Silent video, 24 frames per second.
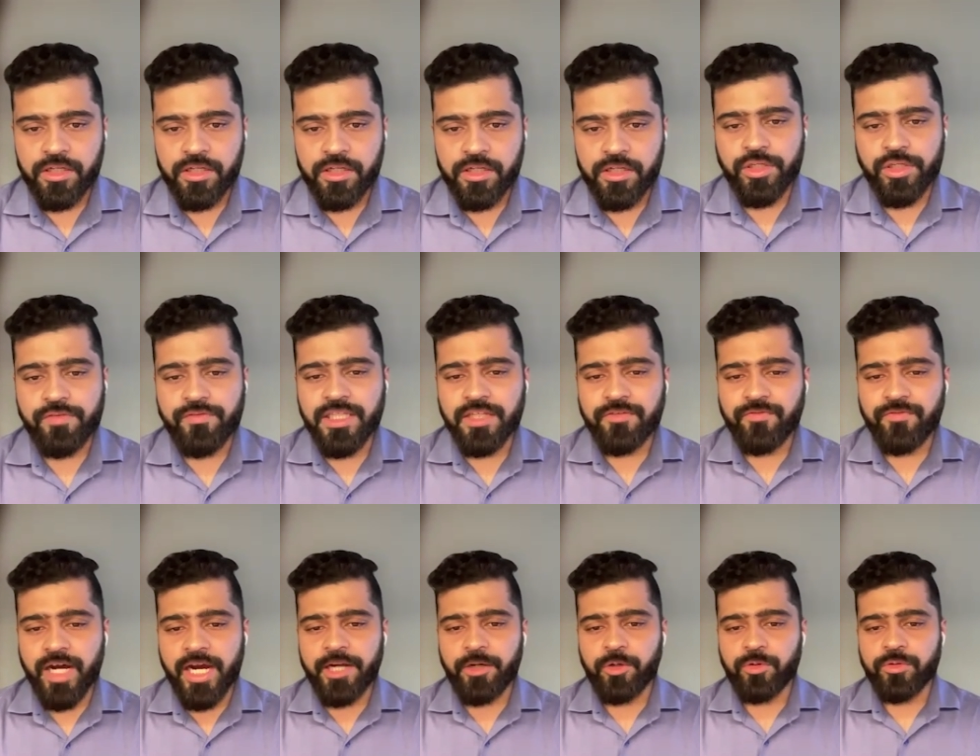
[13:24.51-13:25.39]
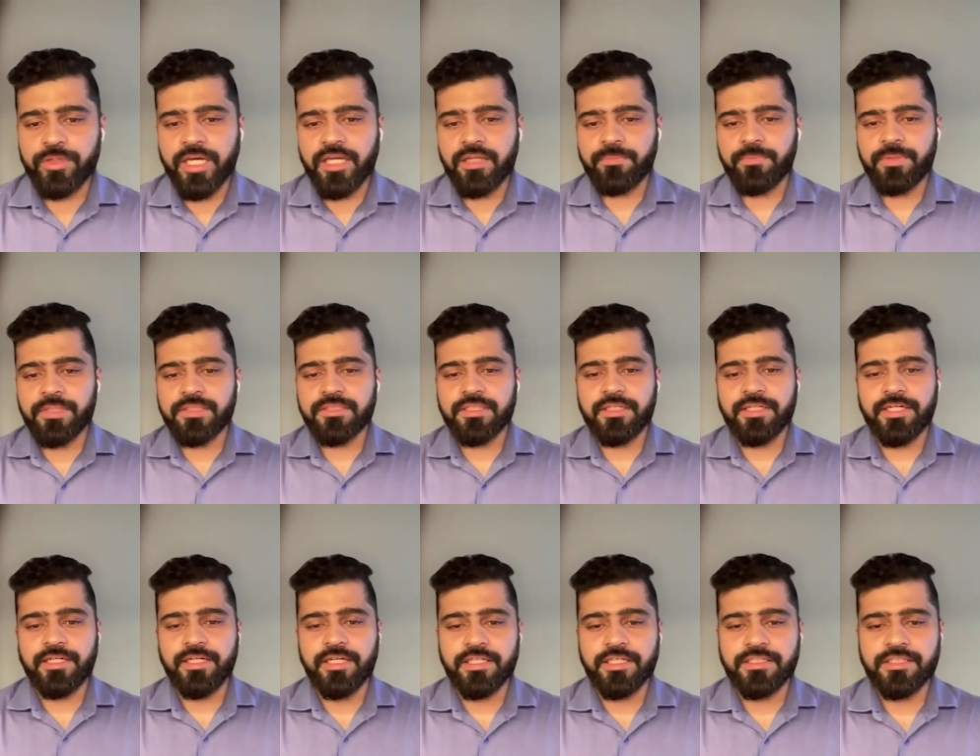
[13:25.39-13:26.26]
So even a 5 to 10%
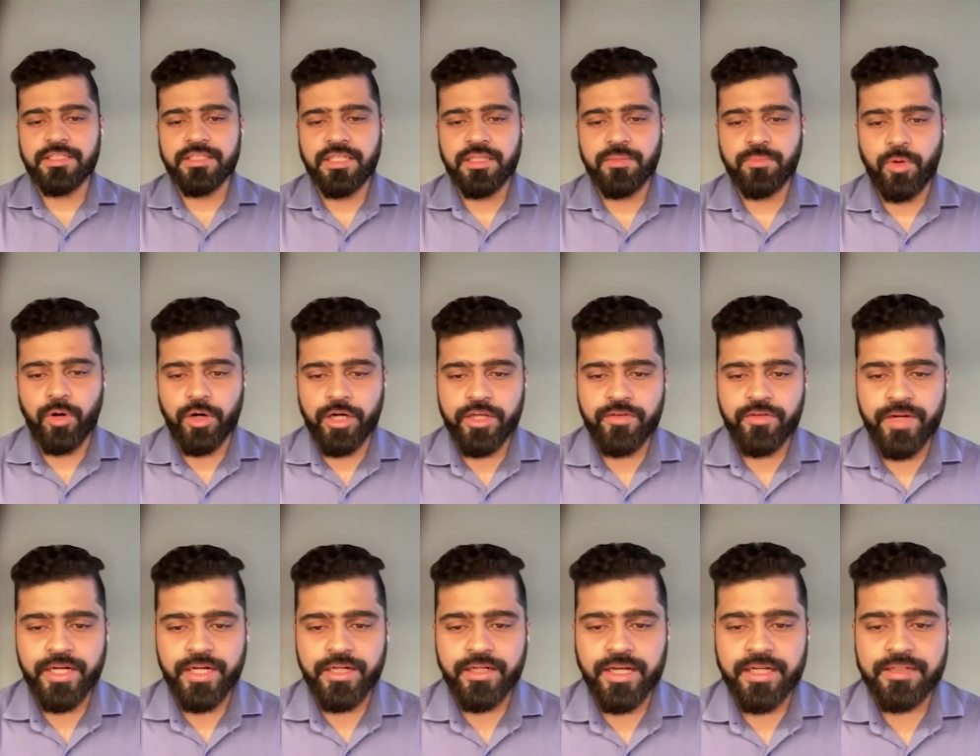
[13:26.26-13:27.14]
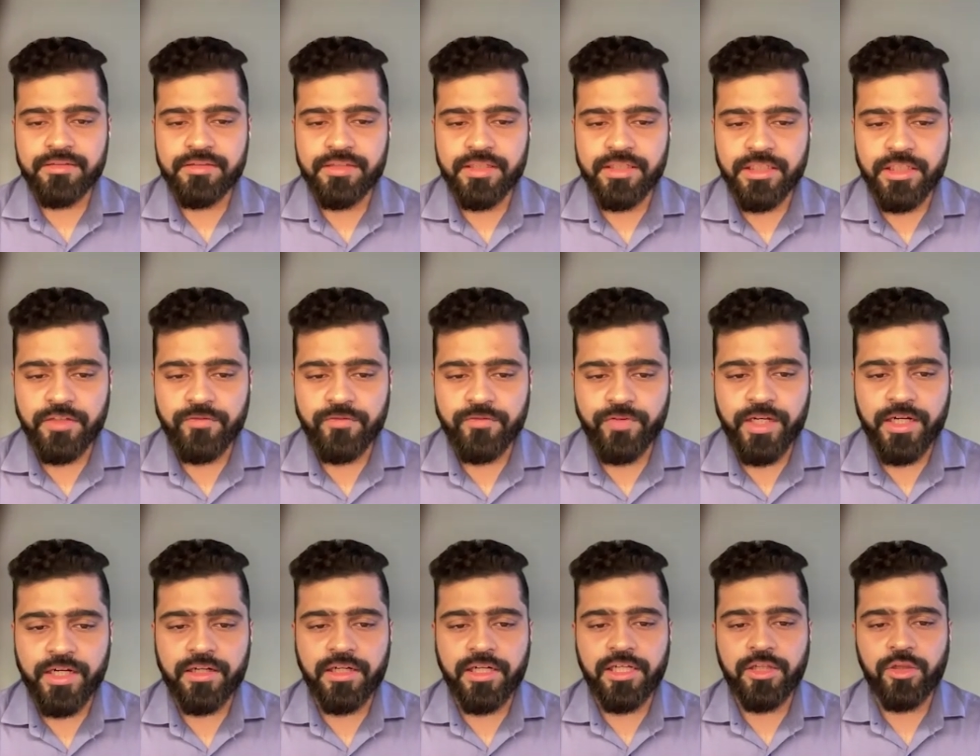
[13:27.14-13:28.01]
reduction in body weight can
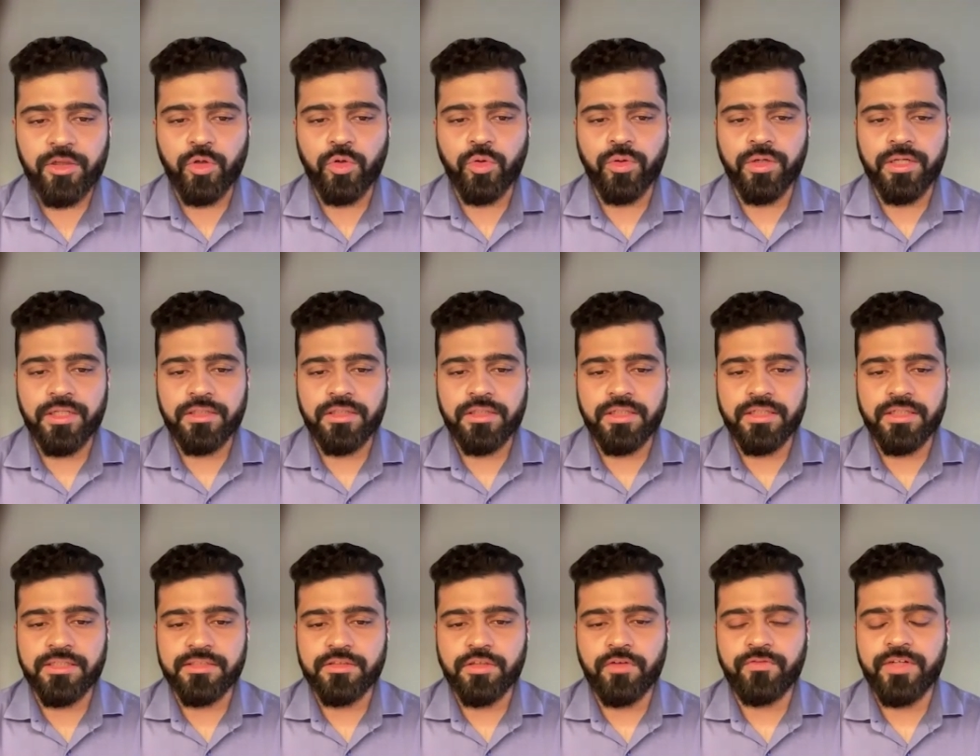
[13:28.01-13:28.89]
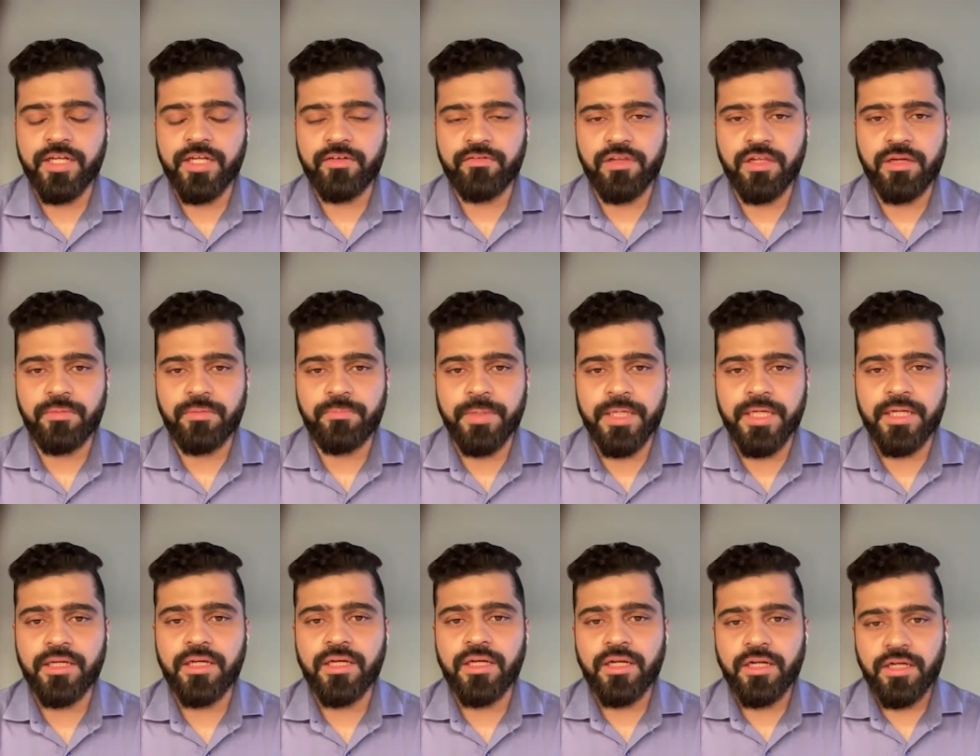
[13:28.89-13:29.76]
significantly lower the risk of
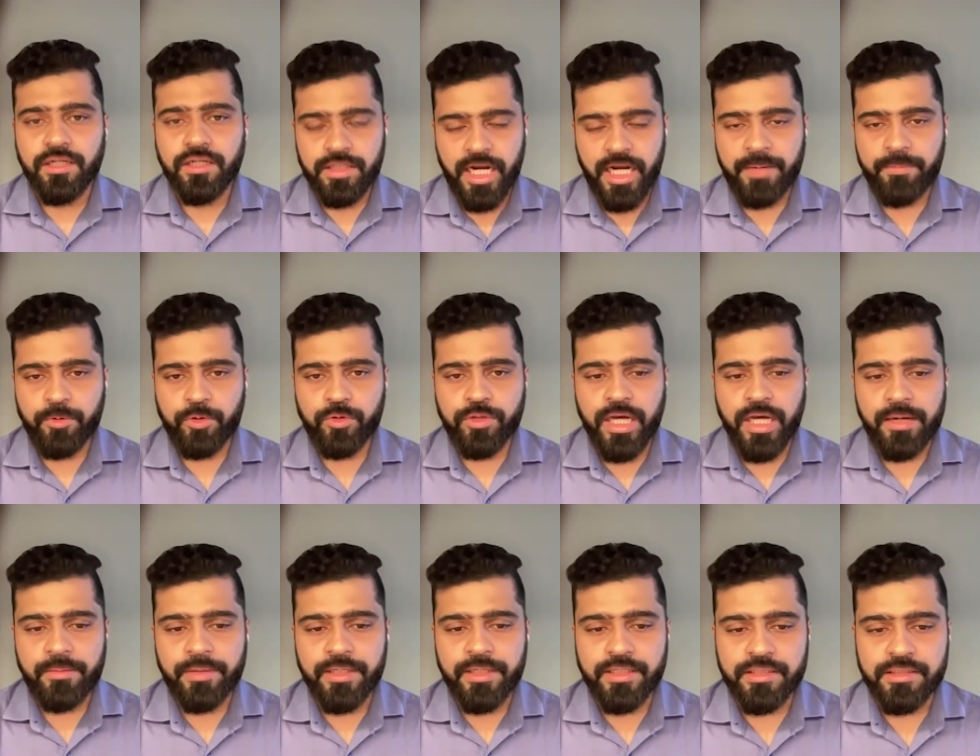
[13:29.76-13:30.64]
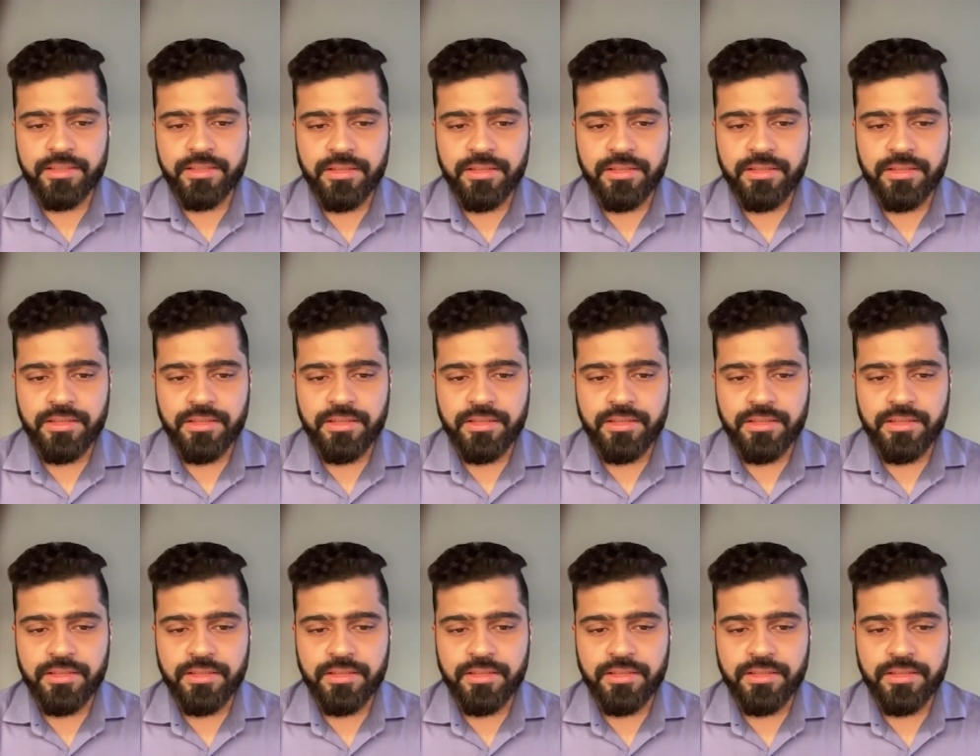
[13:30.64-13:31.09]
developing type 2 diabetes.